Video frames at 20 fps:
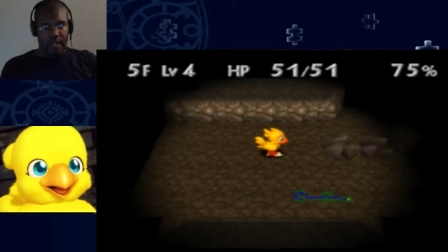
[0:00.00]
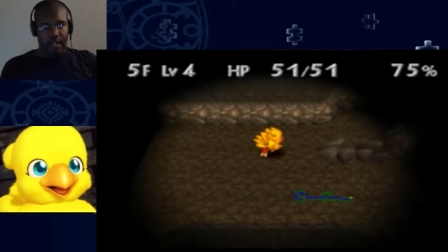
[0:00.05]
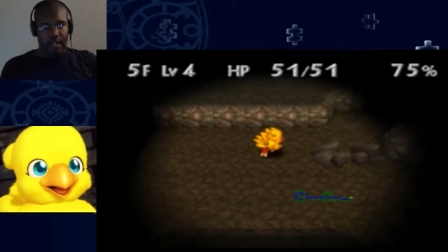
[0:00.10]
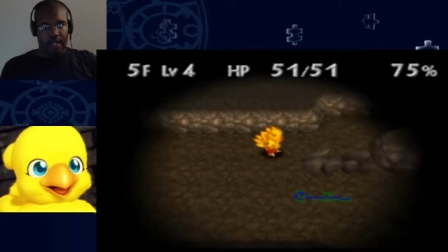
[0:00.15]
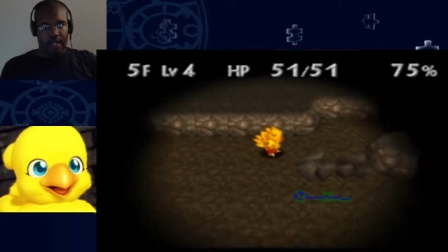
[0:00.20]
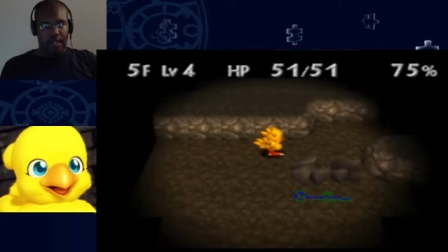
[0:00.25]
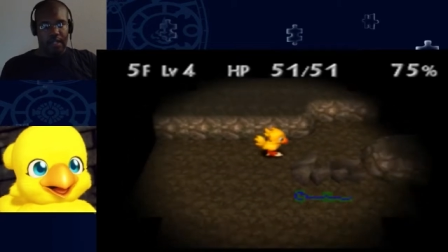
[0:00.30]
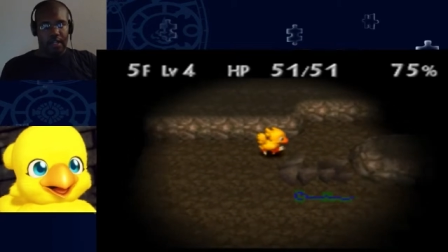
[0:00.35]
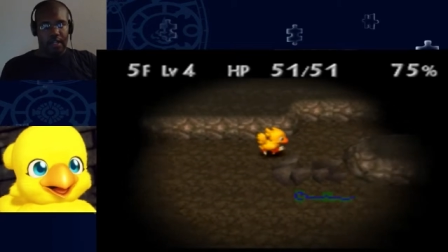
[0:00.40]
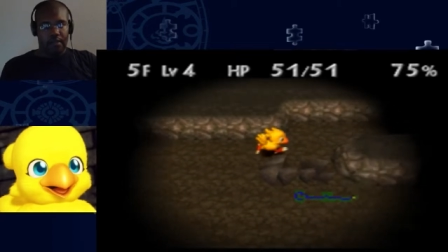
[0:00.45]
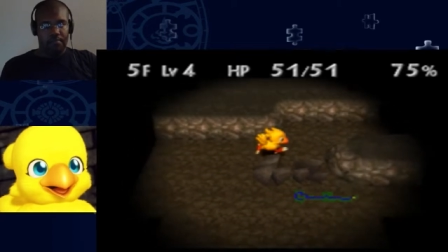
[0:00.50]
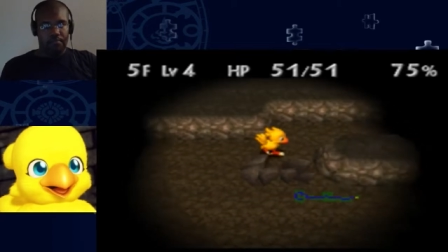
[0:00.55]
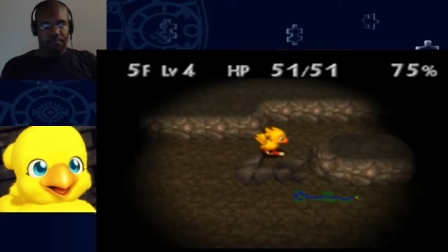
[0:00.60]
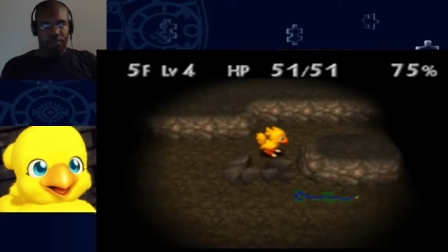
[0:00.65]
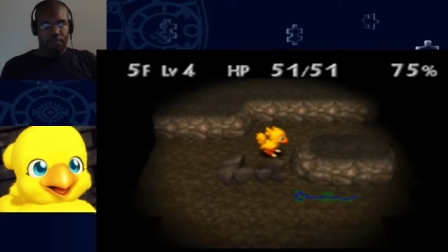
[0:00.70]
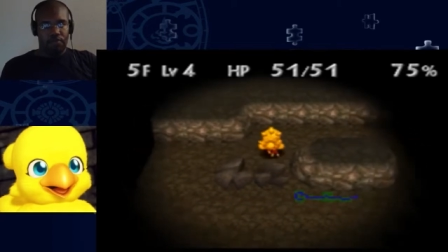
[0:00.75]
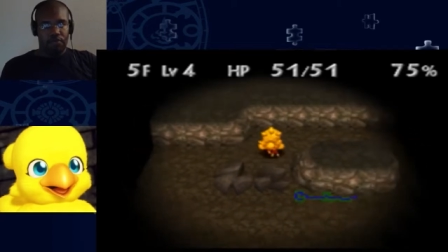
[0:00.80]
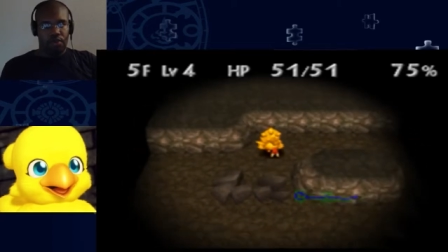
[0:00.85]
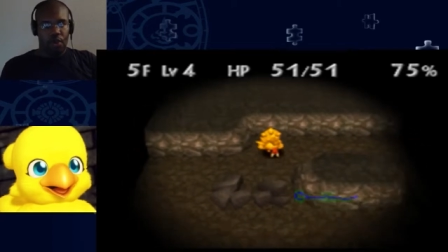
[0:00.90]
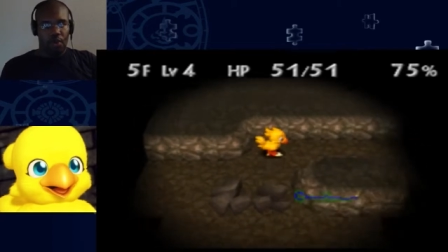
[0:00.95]

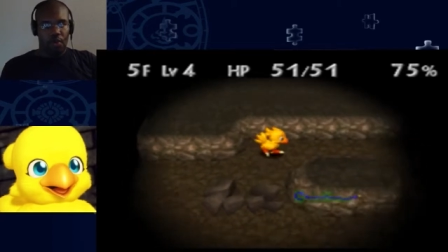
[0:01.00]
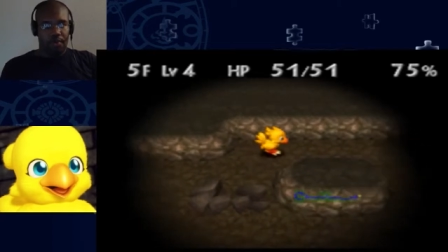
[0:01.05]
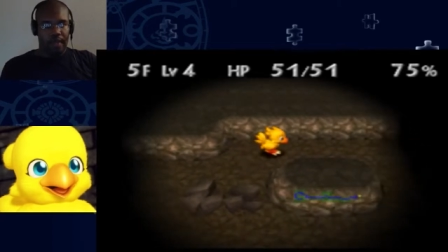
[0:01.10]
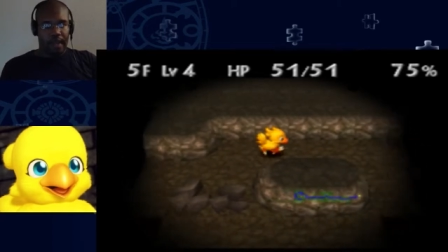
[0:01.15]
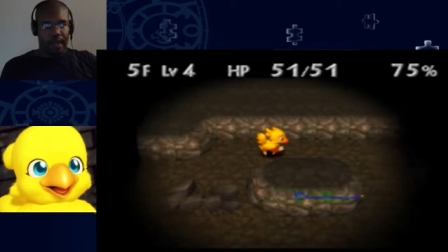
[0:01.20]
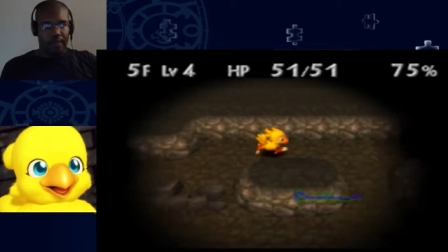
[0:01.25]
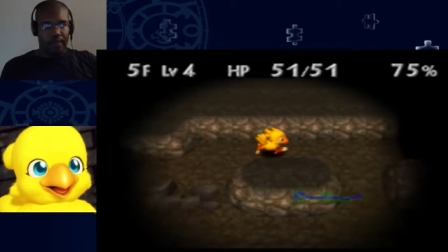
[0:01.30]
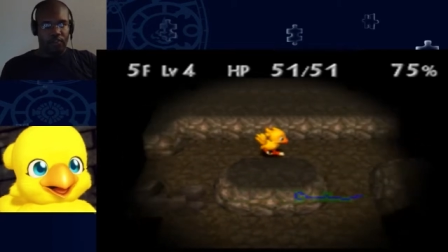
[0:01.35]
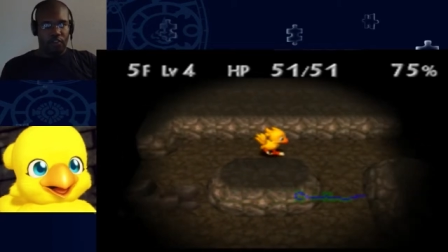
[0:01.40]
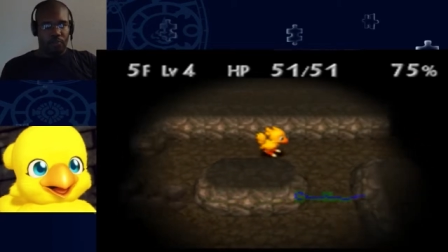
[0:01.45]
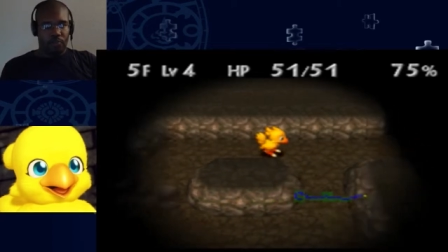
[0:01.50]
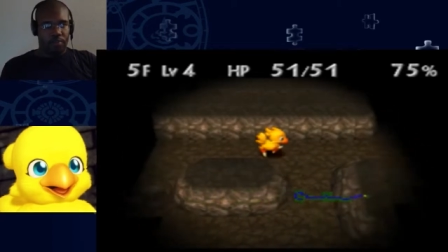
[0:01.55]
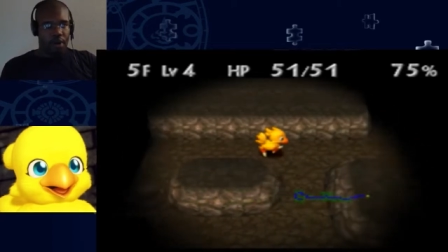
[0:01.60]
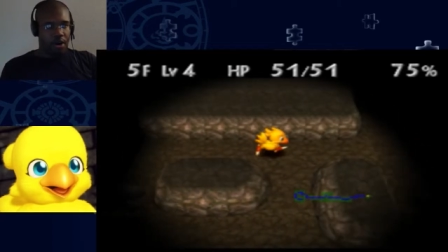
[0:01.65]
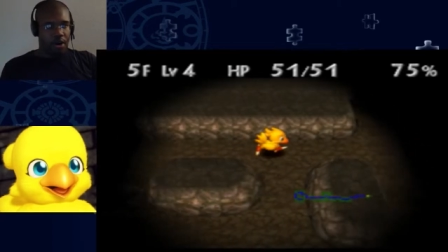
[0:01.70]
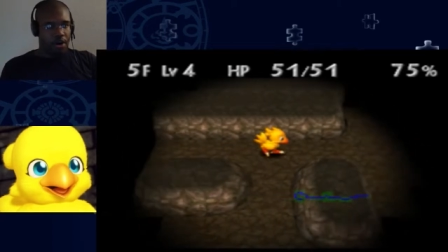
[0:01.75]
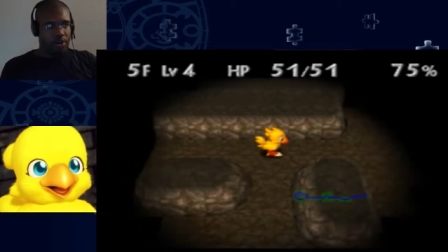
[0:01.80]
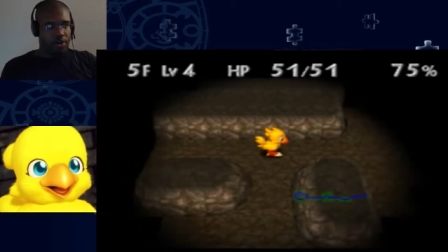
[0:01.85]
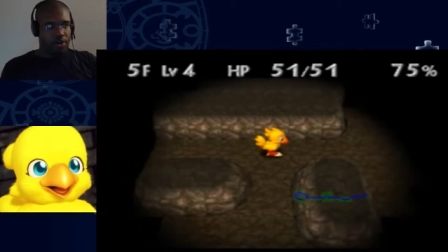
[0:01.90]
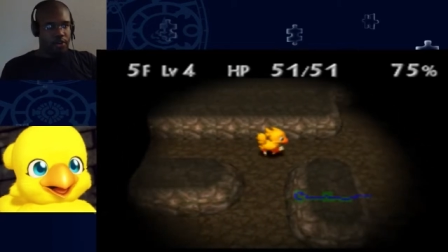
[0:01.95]
you go without your
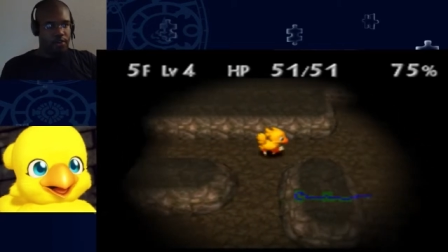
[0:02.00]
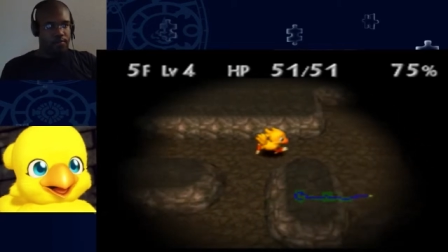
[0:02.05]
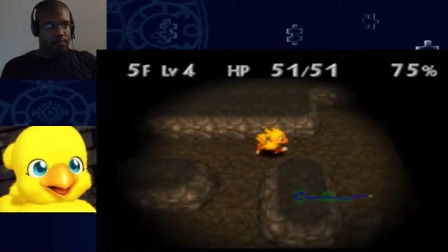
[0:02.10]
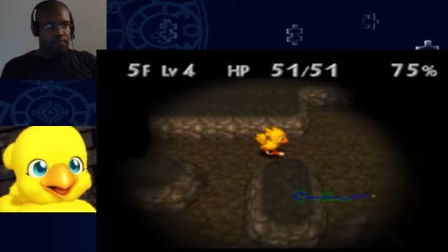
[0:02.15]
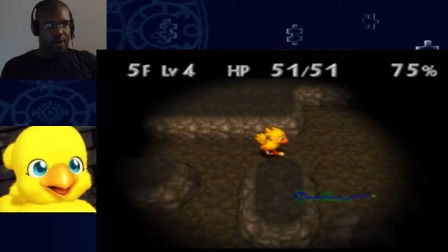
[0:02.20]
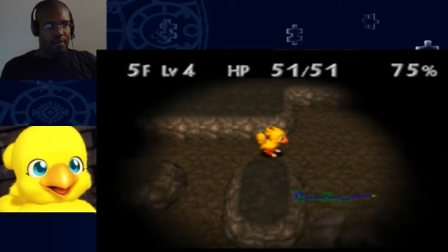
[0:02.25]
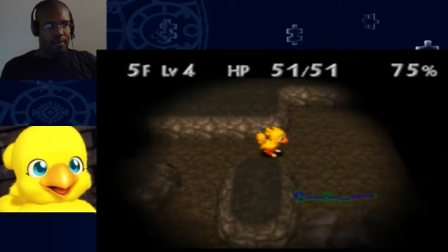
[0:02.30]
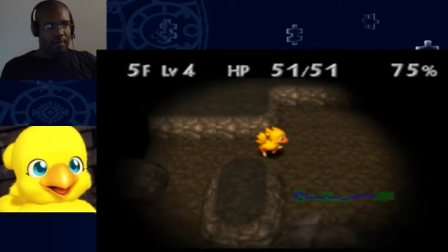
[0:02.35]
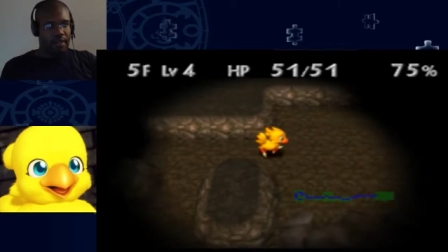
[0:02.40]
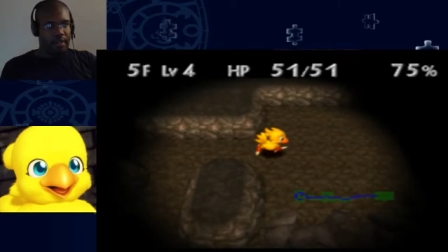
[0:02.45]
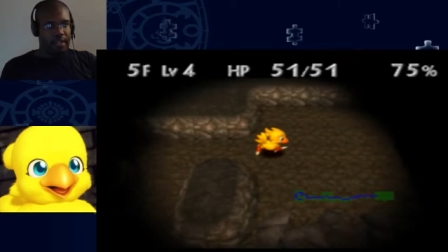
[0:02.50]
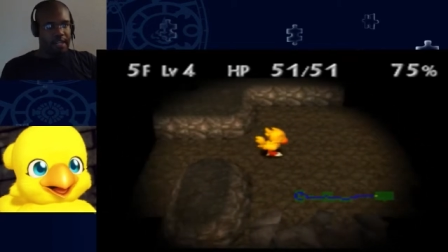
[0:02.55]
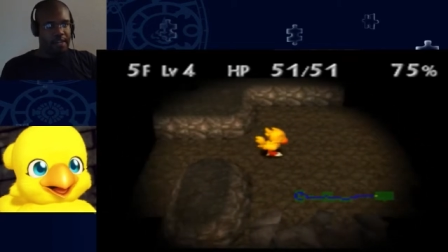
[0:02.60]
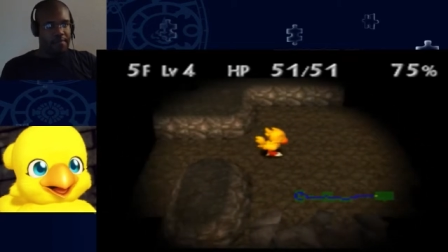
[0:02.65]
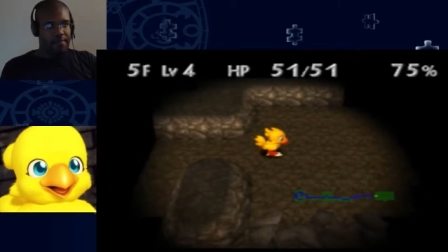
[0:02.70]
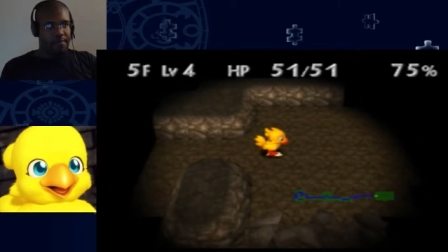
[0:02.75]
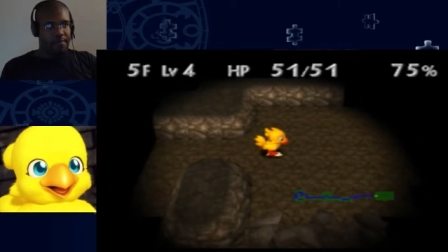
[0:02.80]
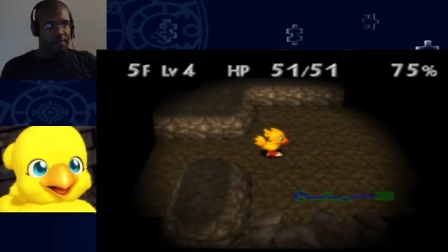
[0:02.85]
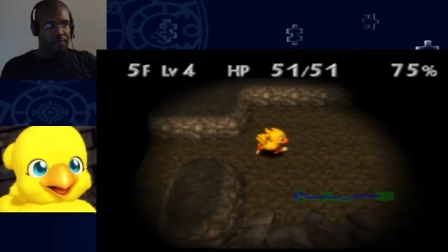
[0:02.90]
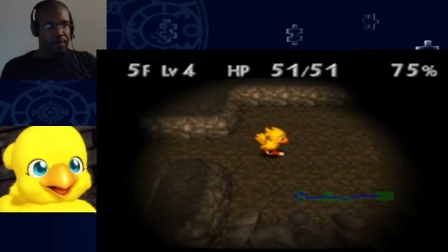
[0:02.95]
partner for I
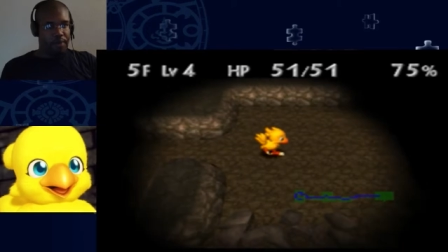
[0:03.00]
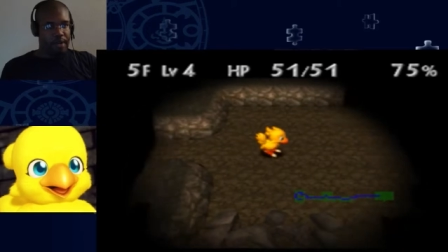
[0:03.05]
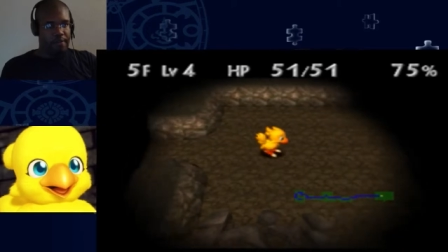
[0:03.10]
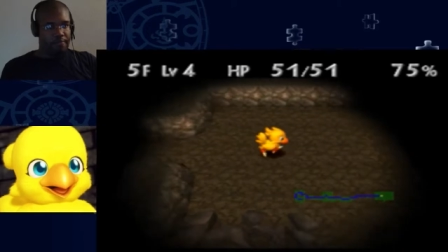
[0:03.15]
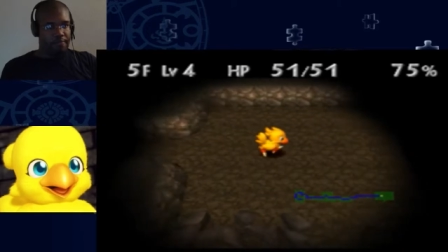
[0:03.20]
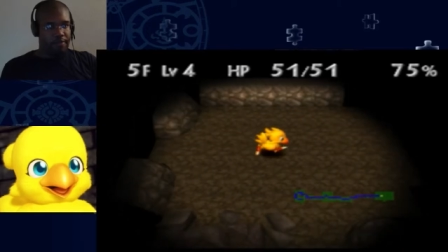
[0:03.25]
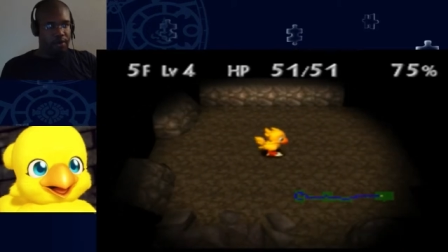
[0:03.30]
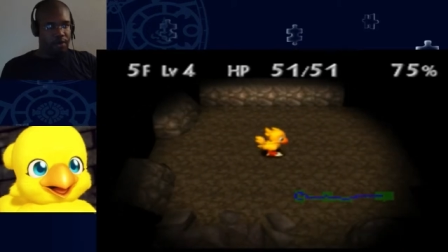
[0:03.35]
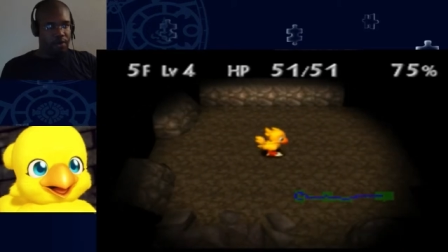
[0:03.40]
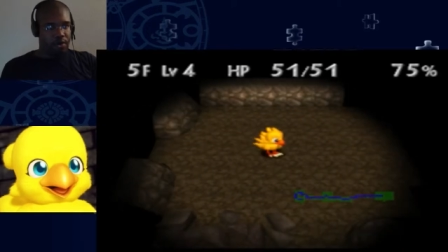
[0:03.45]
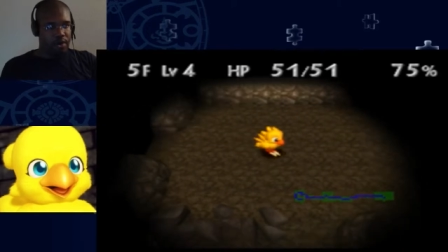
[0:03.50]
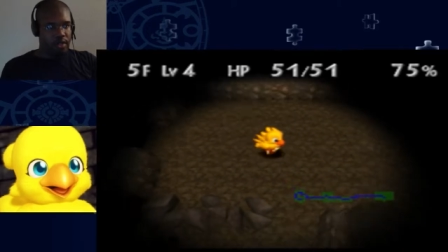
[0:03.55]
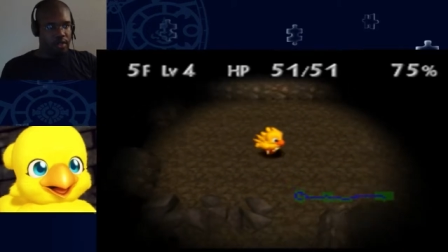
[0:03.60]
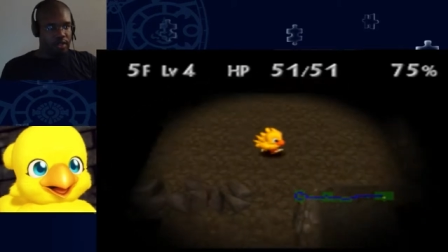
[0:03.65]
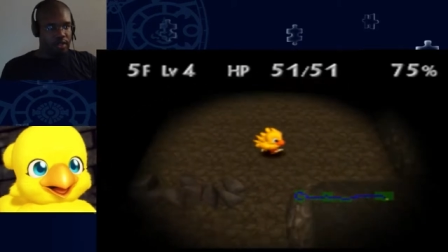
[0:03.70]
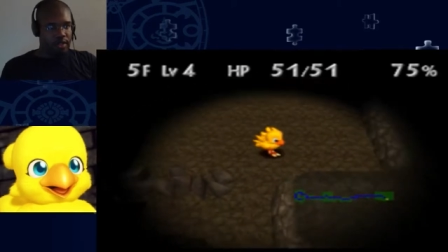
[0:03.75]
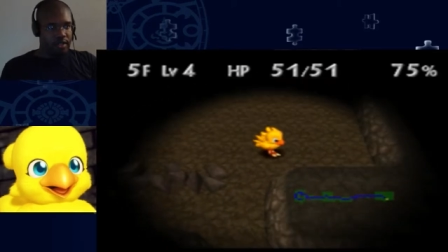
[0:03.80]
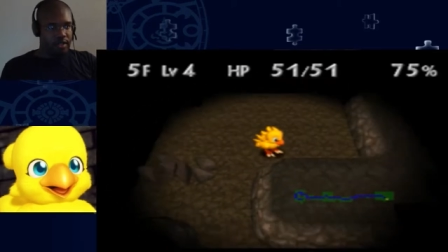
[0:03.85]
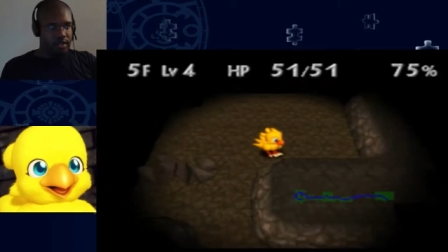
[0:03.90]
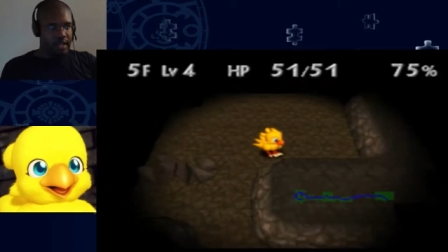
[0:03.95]
believe 3
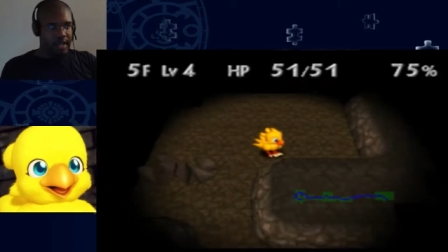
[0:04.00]
floors,